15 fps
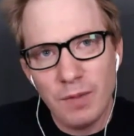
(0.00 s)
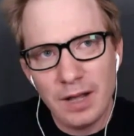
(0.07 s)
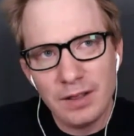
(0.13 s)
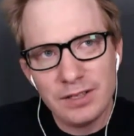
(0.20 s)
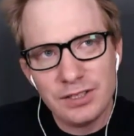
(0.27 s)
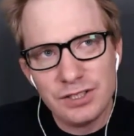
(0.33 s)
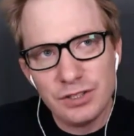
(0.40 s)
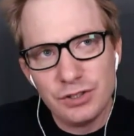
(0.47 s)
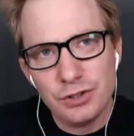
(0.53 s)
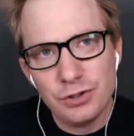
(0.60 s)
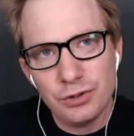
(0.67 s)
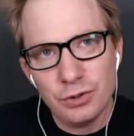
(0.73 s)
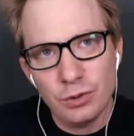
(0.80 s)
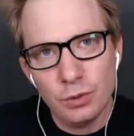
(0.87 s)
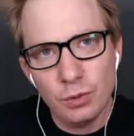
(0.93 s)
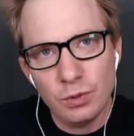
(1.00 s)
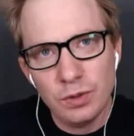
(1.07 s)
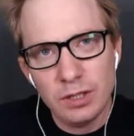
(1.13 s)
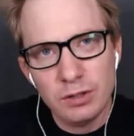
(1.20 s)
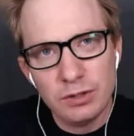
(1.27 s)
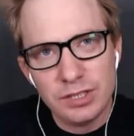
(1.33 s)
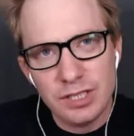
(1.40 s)
I listen to
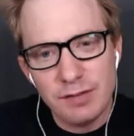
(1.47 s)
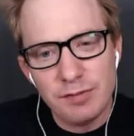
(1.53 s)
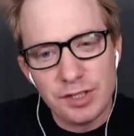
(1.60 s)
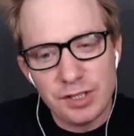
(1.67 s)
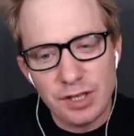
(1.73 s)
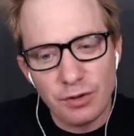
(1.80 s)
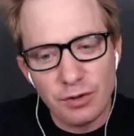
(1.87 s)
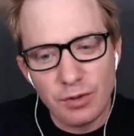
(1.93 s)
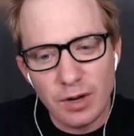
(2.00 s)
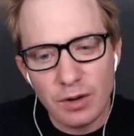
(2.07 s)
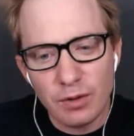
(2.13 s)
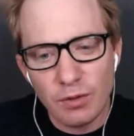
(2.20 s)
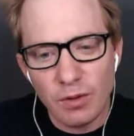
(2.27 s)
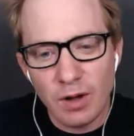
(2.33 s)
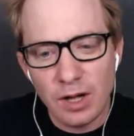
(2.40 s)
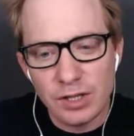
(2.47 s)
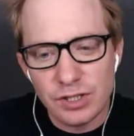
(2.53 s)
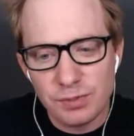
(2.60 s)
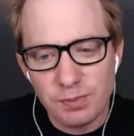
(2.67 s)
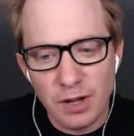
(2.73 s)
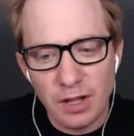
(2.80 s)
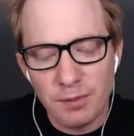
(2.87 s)
Little Steven's Underground Garage
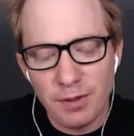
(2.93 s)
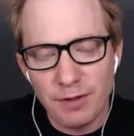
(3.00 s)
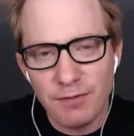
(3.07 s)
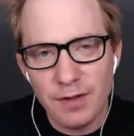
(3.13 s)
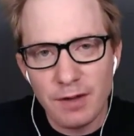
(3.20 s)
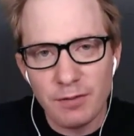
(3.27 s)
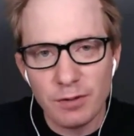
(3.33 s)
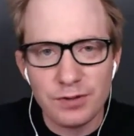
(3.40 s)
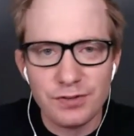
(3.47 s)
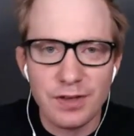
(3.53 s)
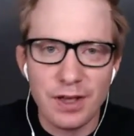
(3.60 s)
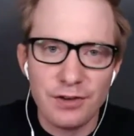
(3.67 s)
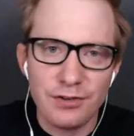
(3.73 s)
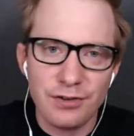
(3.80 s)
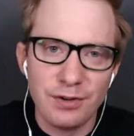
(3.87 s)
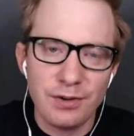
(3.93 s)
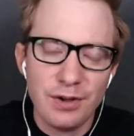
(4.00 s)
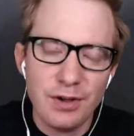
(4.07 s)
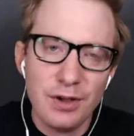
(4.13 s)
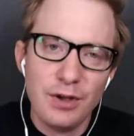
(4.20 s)
is probably my favorite station.